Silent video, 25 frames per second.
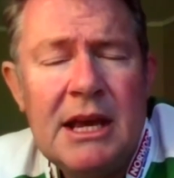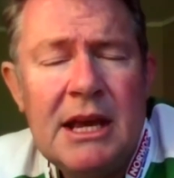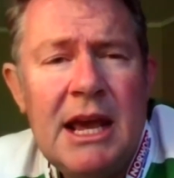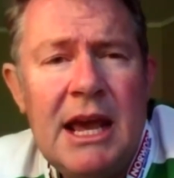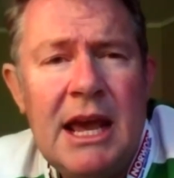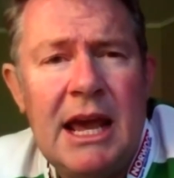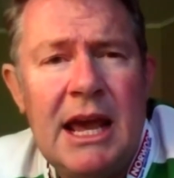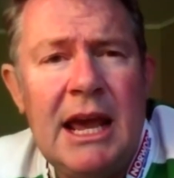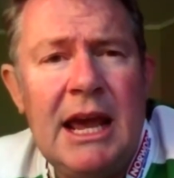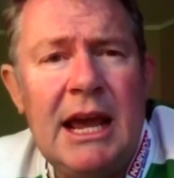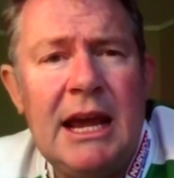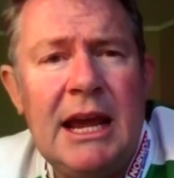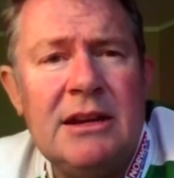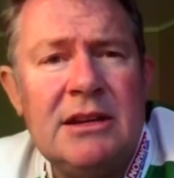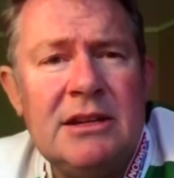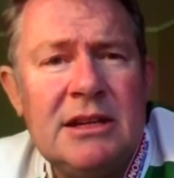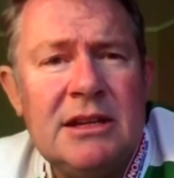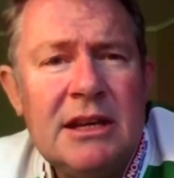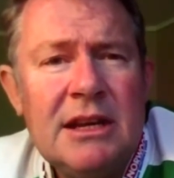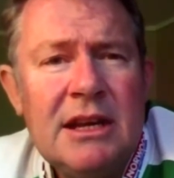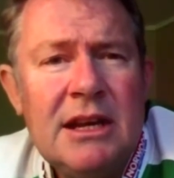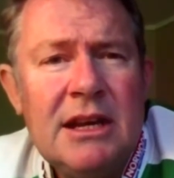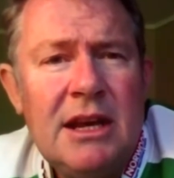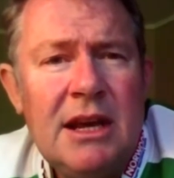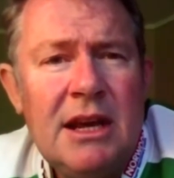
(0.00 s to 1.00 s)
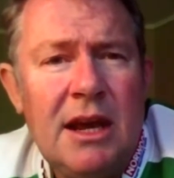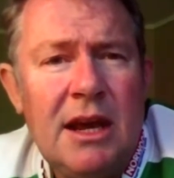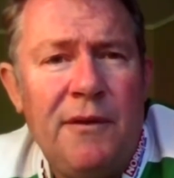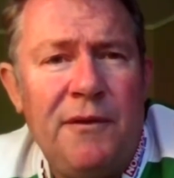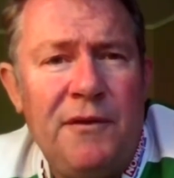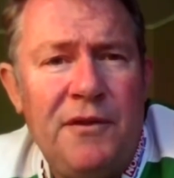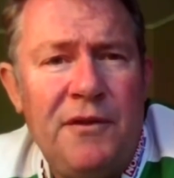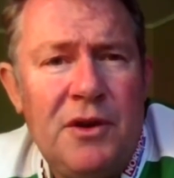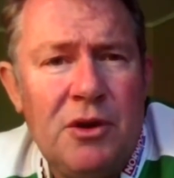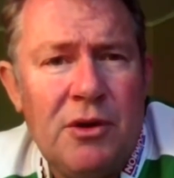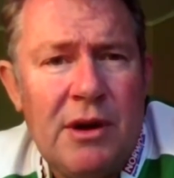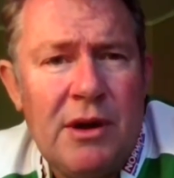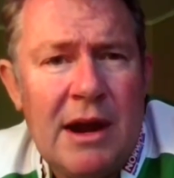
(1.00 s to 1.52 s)
And
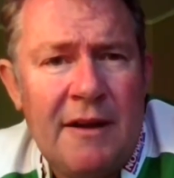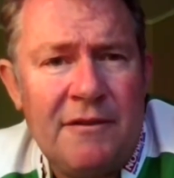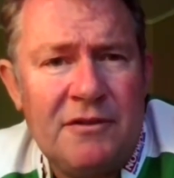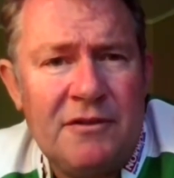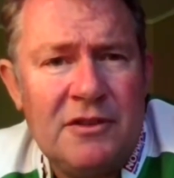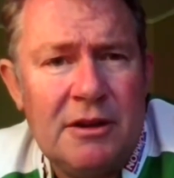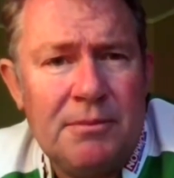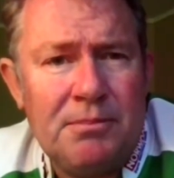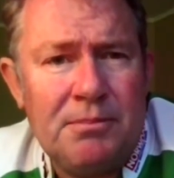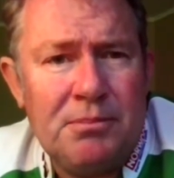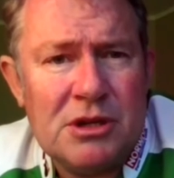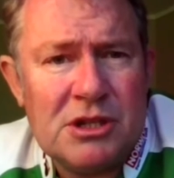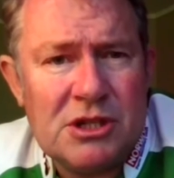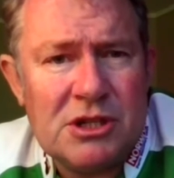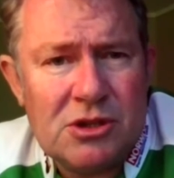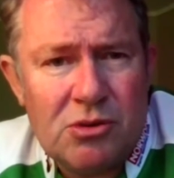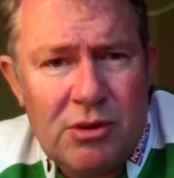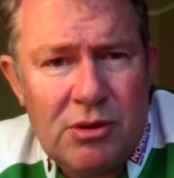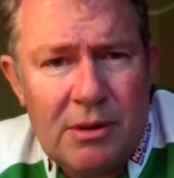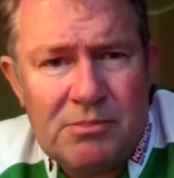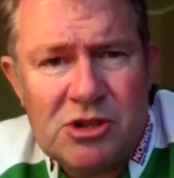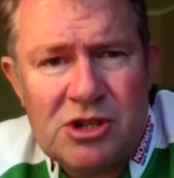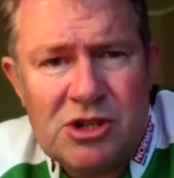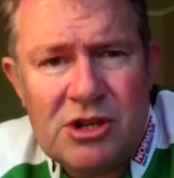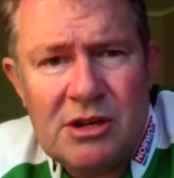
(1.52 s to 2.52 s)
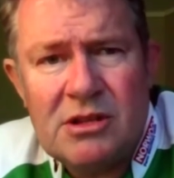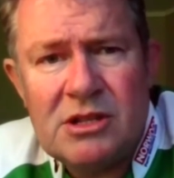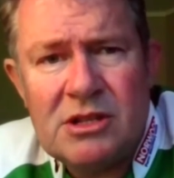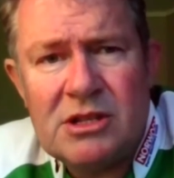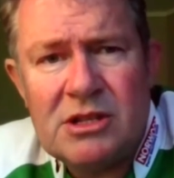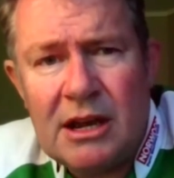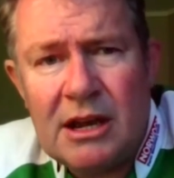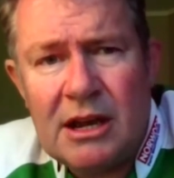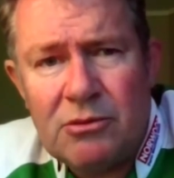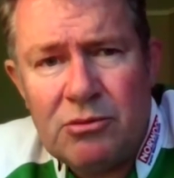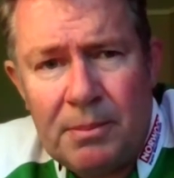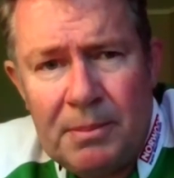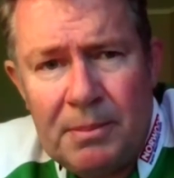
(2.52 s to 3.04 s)
if you're after prescriptions,
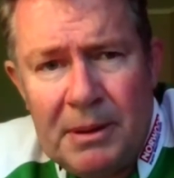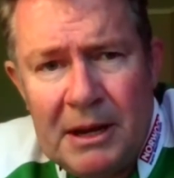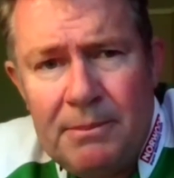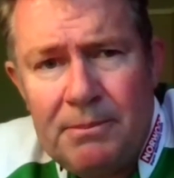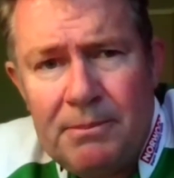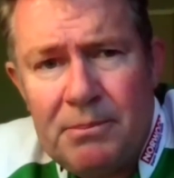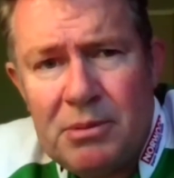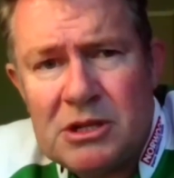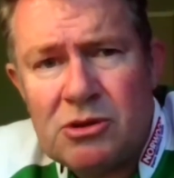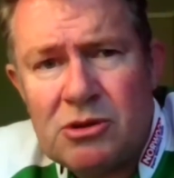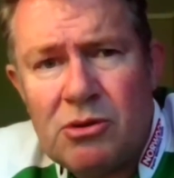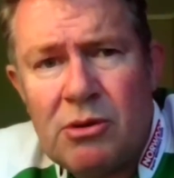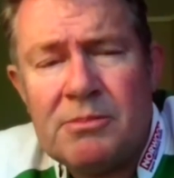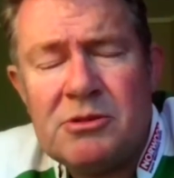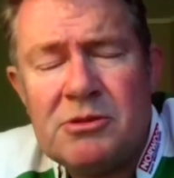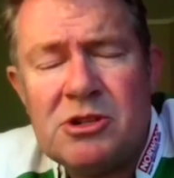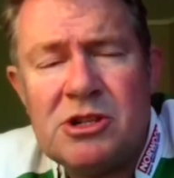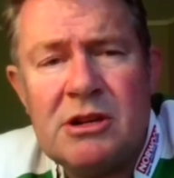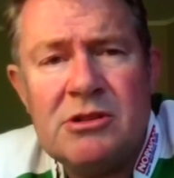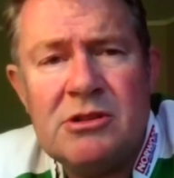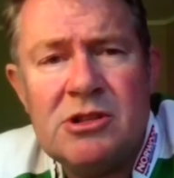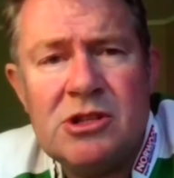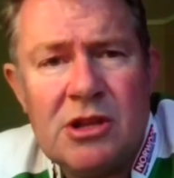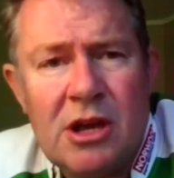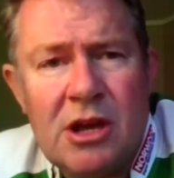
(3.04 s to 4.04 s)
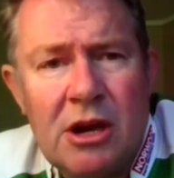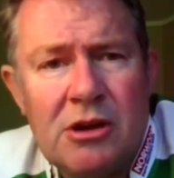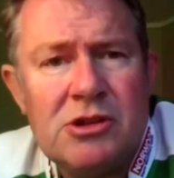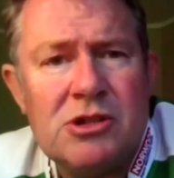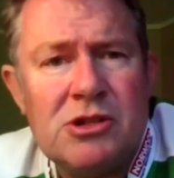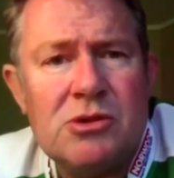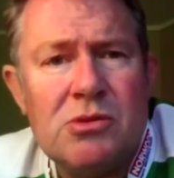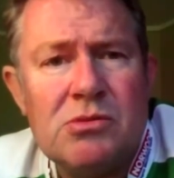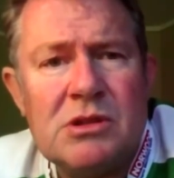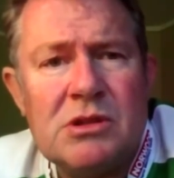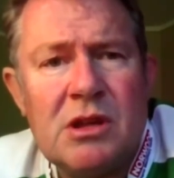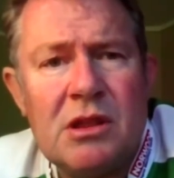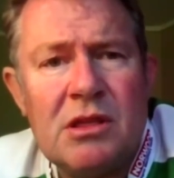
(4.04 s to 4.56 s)
repeat prescriptions, those
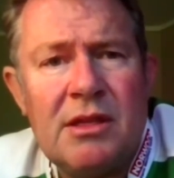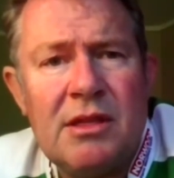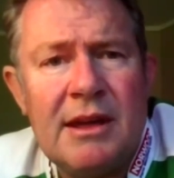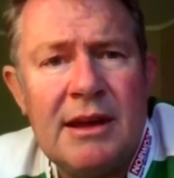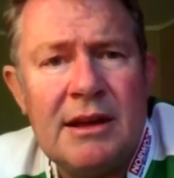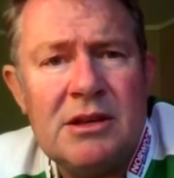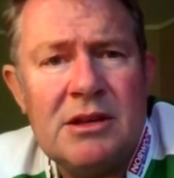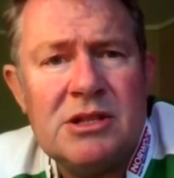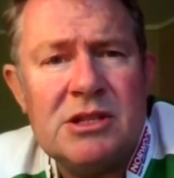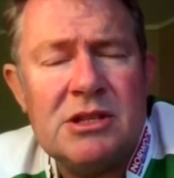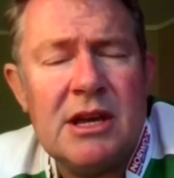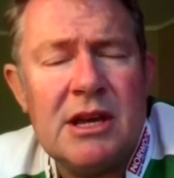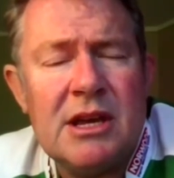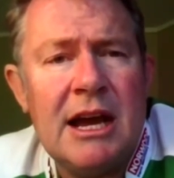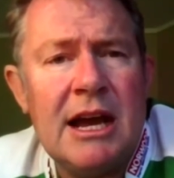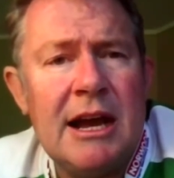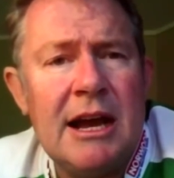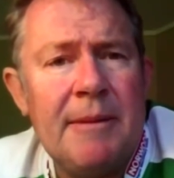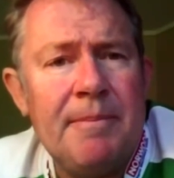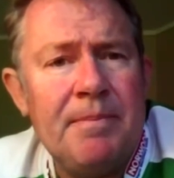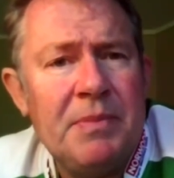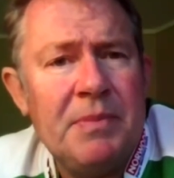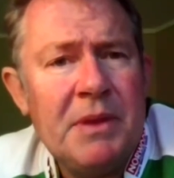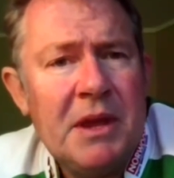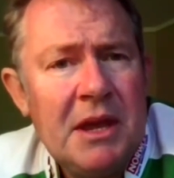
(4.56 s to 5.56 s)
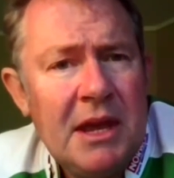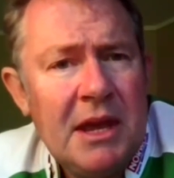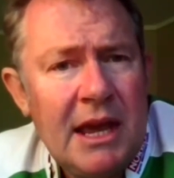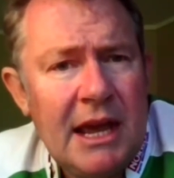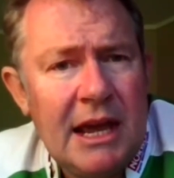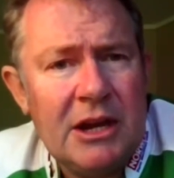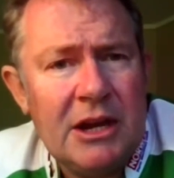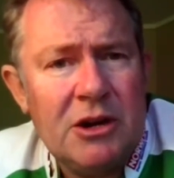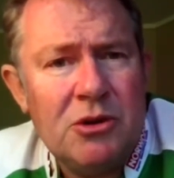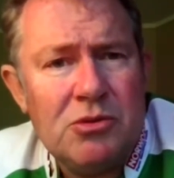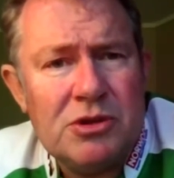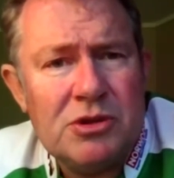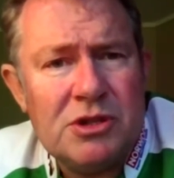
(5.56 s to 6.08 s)
sorts of things,
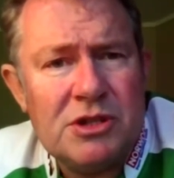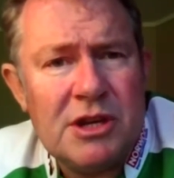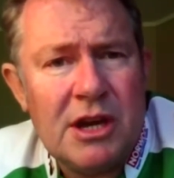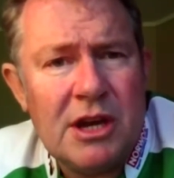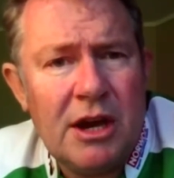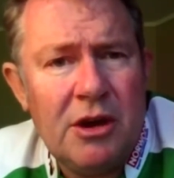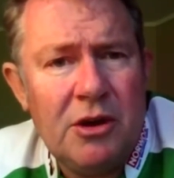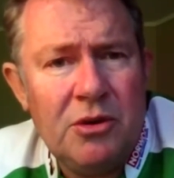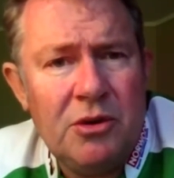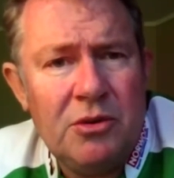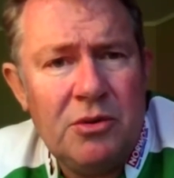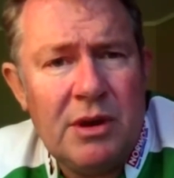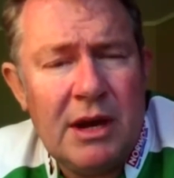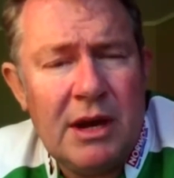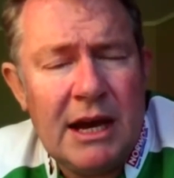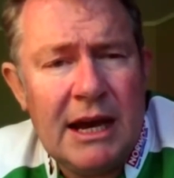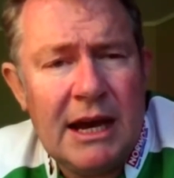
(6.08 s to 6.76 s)
and also